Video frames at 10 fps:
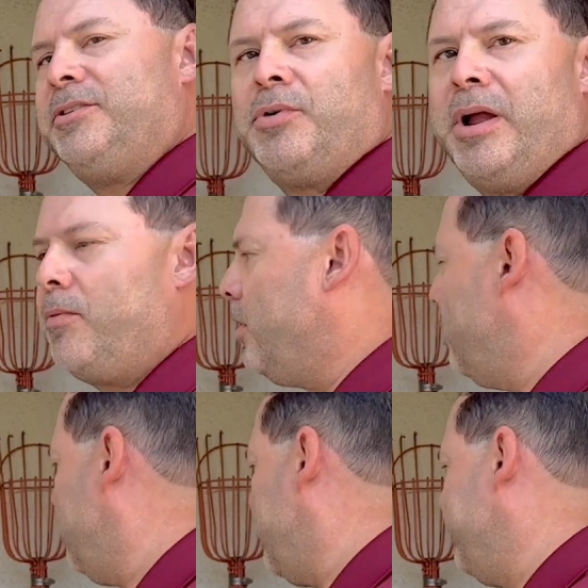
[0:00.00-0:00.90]

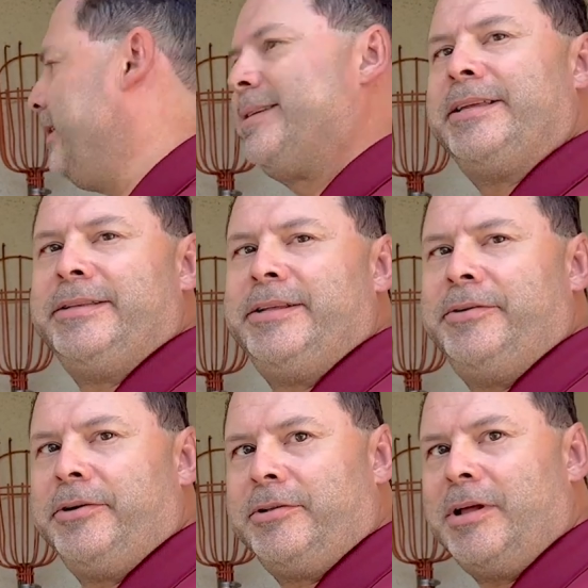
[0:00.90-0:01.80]
drywall on this
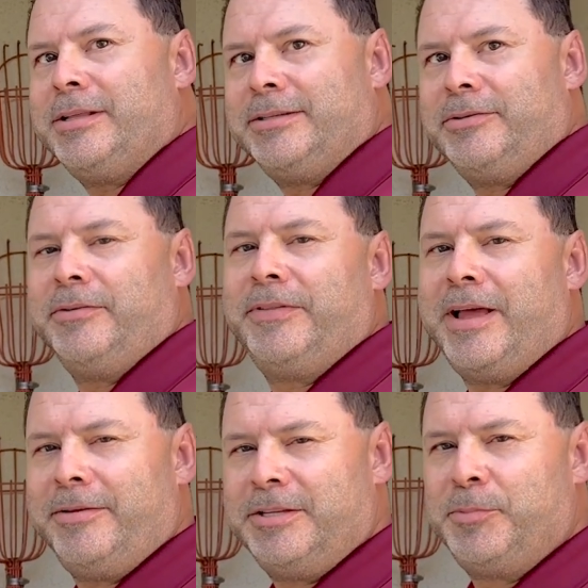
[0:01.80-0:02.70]
interior closet. So if
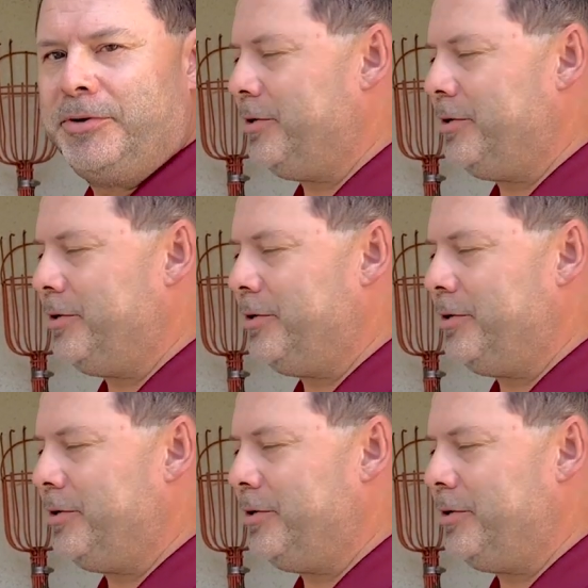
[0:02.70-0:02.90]
that spooks